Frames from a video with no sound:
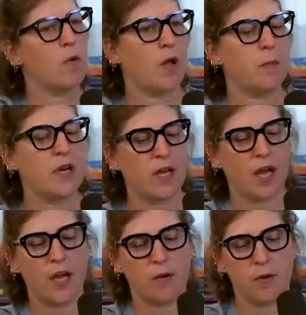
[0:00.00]
Well, I mean, I
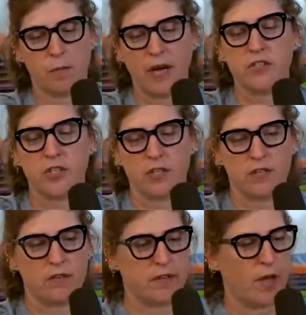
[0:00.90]
I would
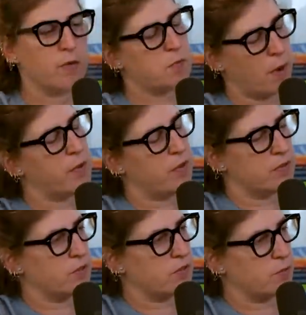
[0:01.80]
imagine that that was probably
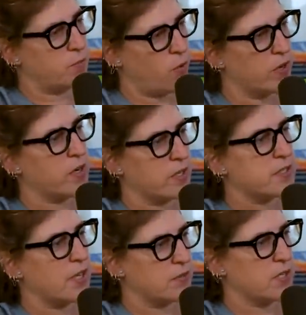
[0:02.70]
also supported.
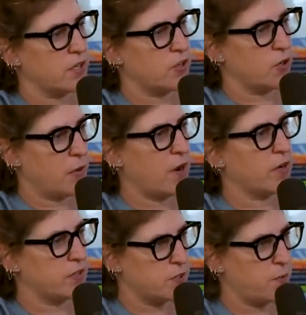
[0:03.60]
It sounds like your
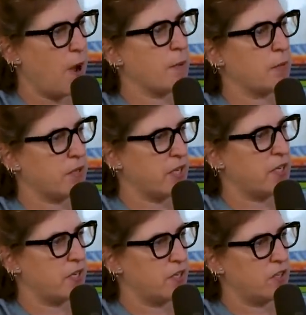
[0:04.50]
parents yes.
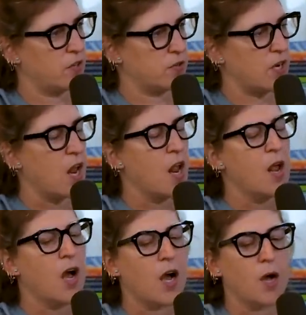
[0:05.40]
probably, yeah. you know, did.
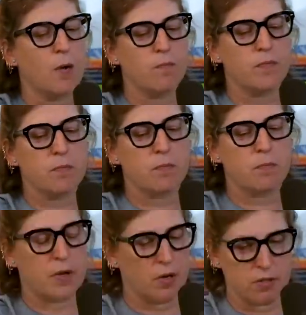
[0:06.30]
Um.
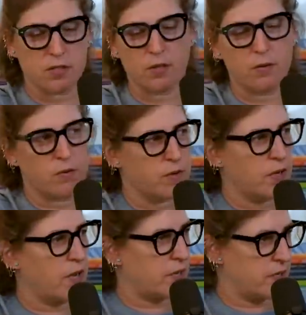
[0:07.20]
But also,
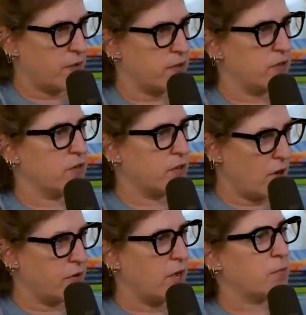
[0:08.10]
uh, now that you're a
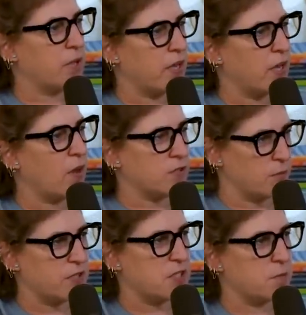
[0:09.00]
grown up, like
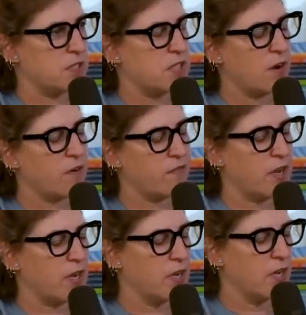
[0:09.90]
also must have been
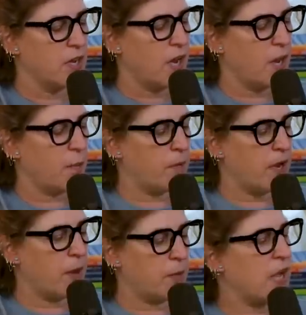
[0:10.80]
terrifying. Um.
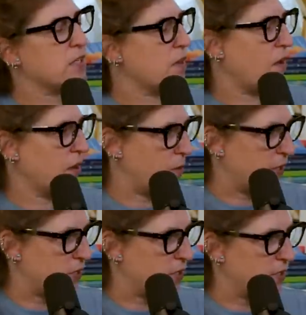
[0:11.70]
I'm going to ask a hard
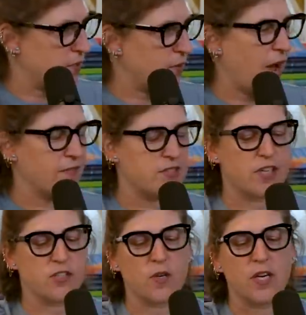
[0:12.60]
question. Yes. You don't have to
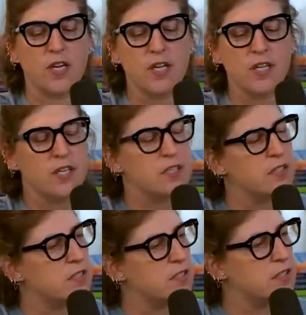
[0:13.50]
answer it.
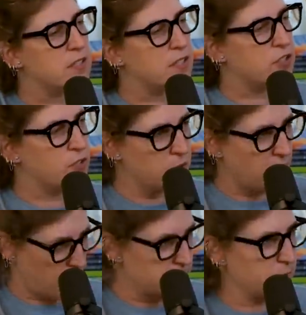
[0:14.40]
Did you
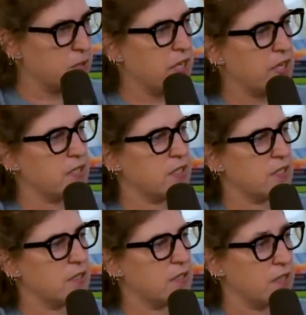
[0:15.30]
contemplate
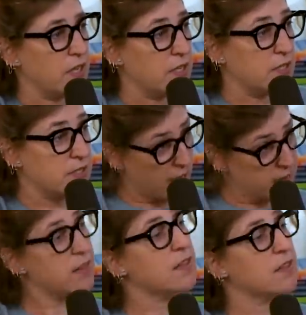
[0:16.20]
like death?